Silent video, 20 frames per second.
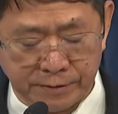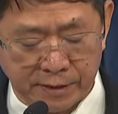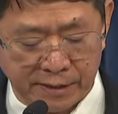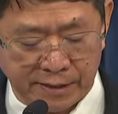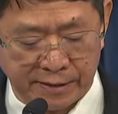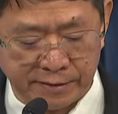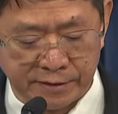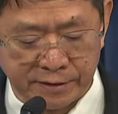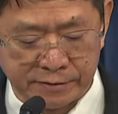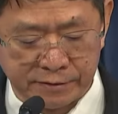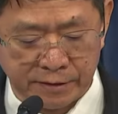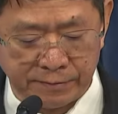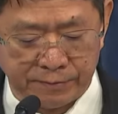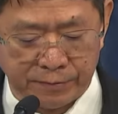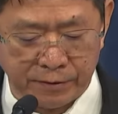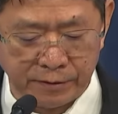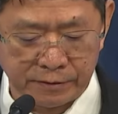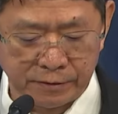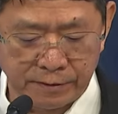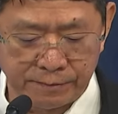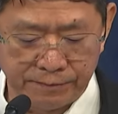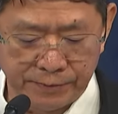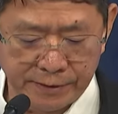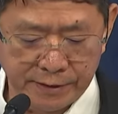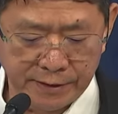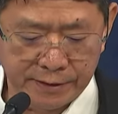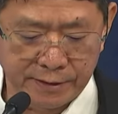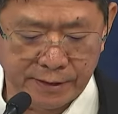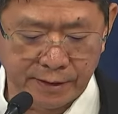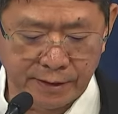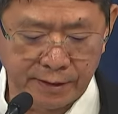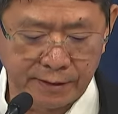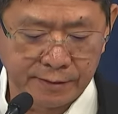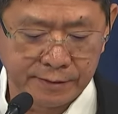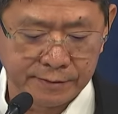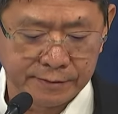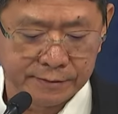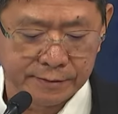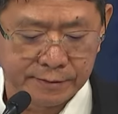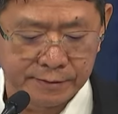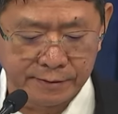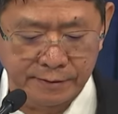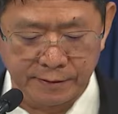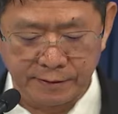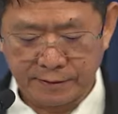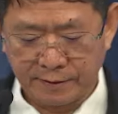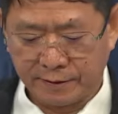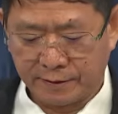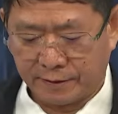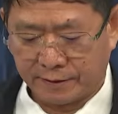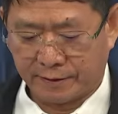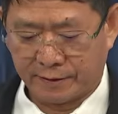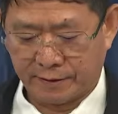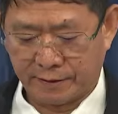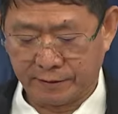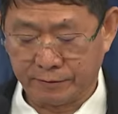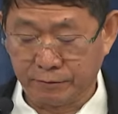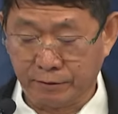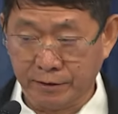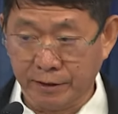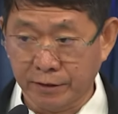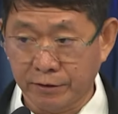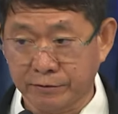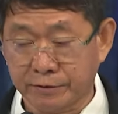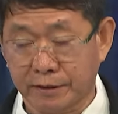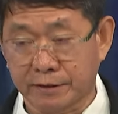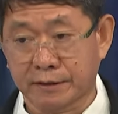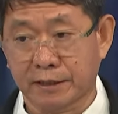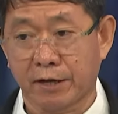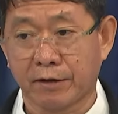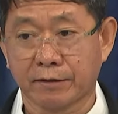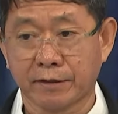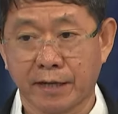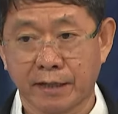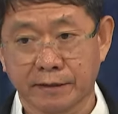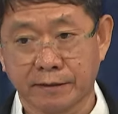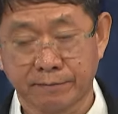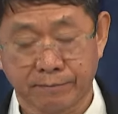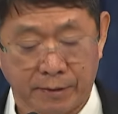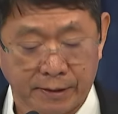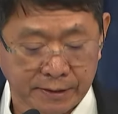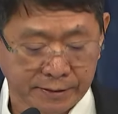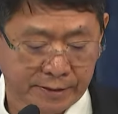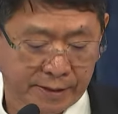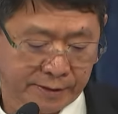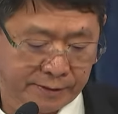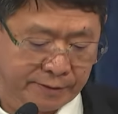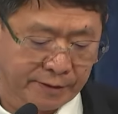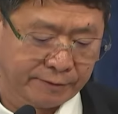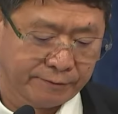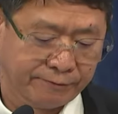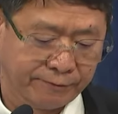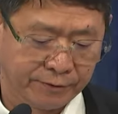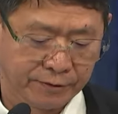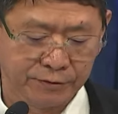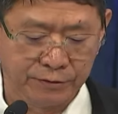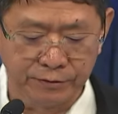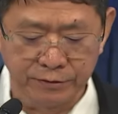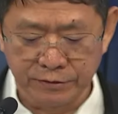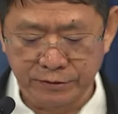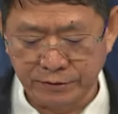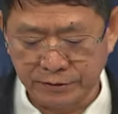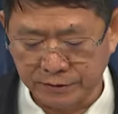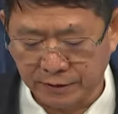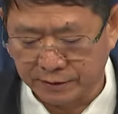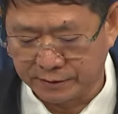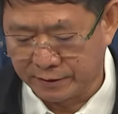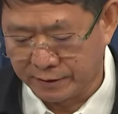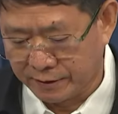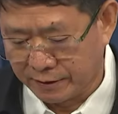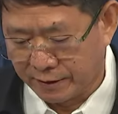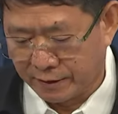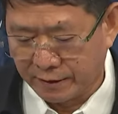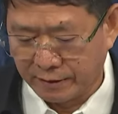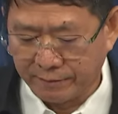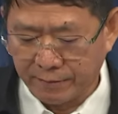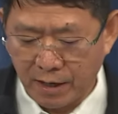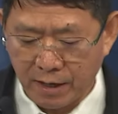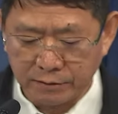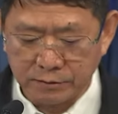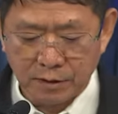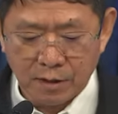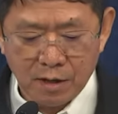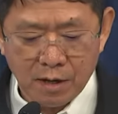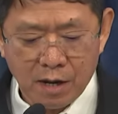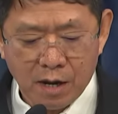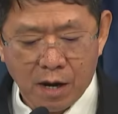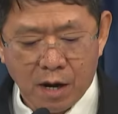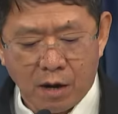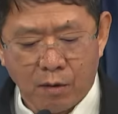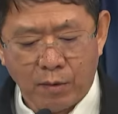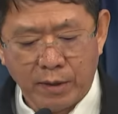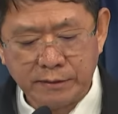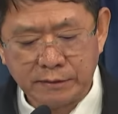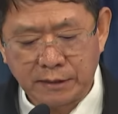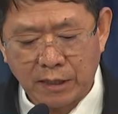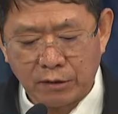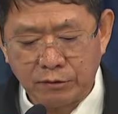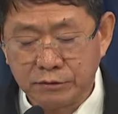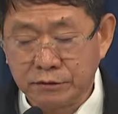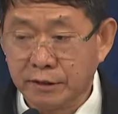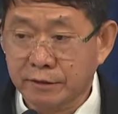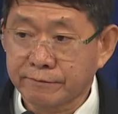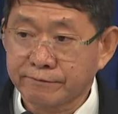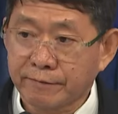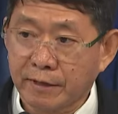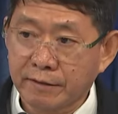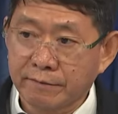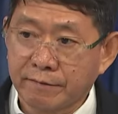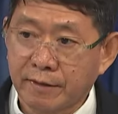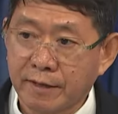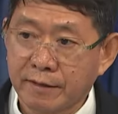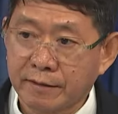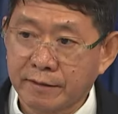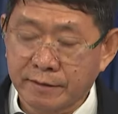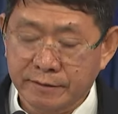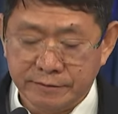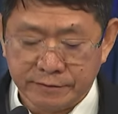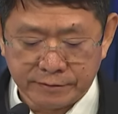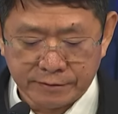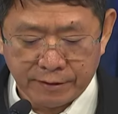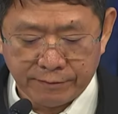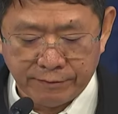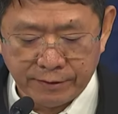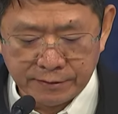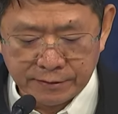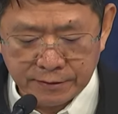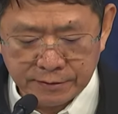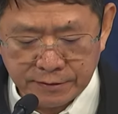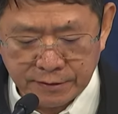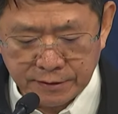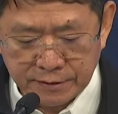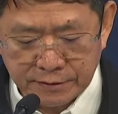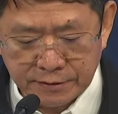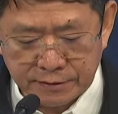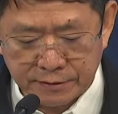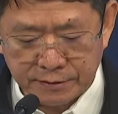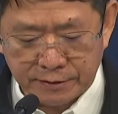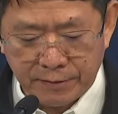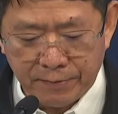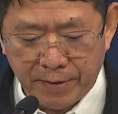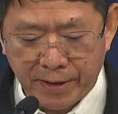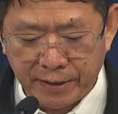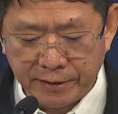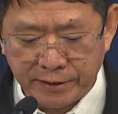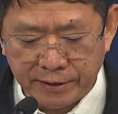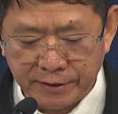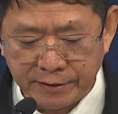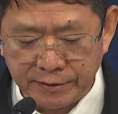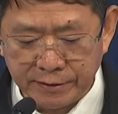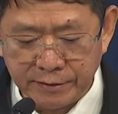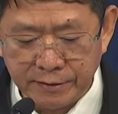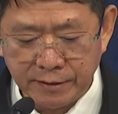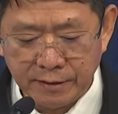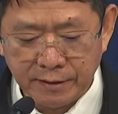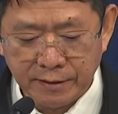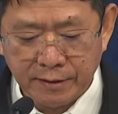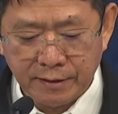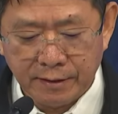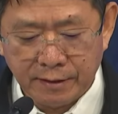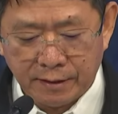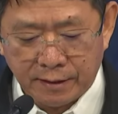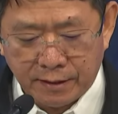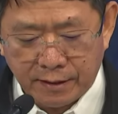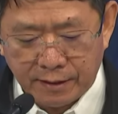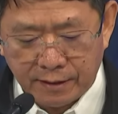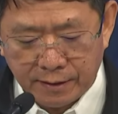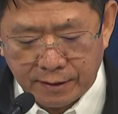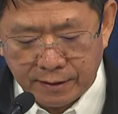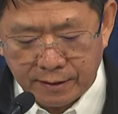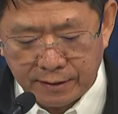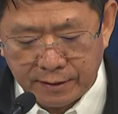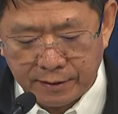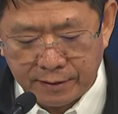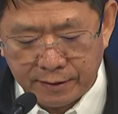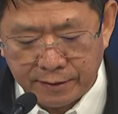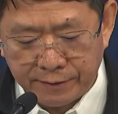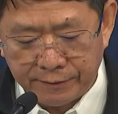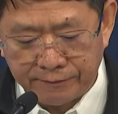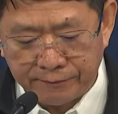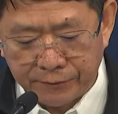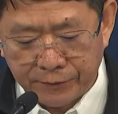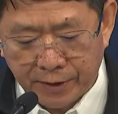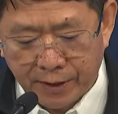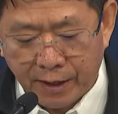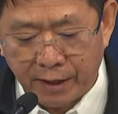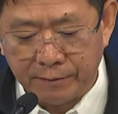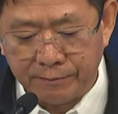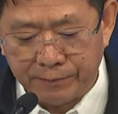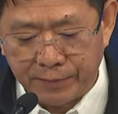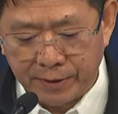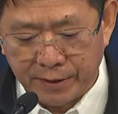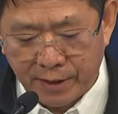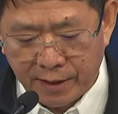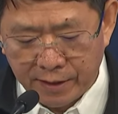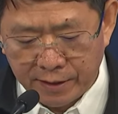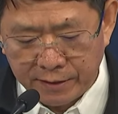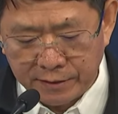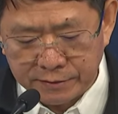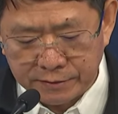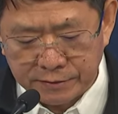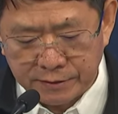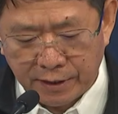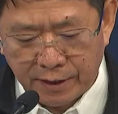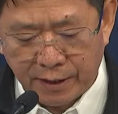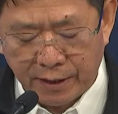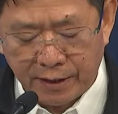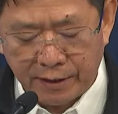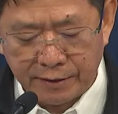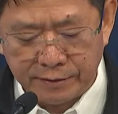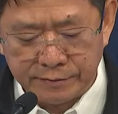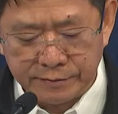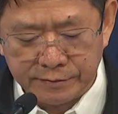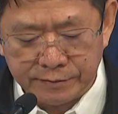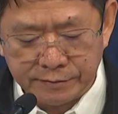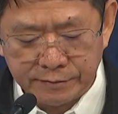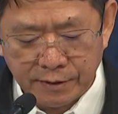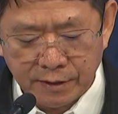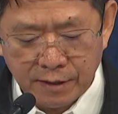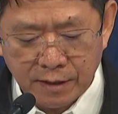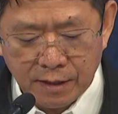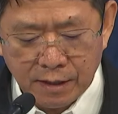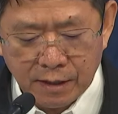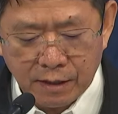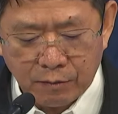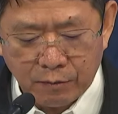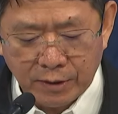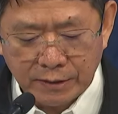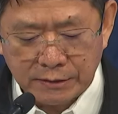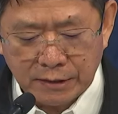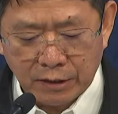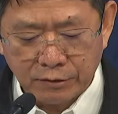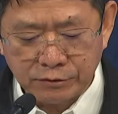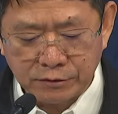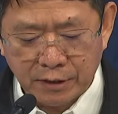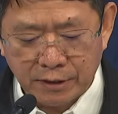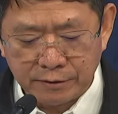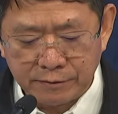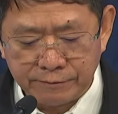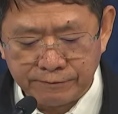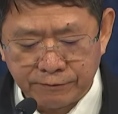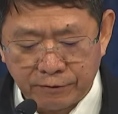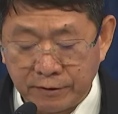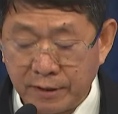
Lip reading: the latest report of NICA, ito na yung tinatawag natin validated figures. There are about 1,576 remaining NPAs and 1,406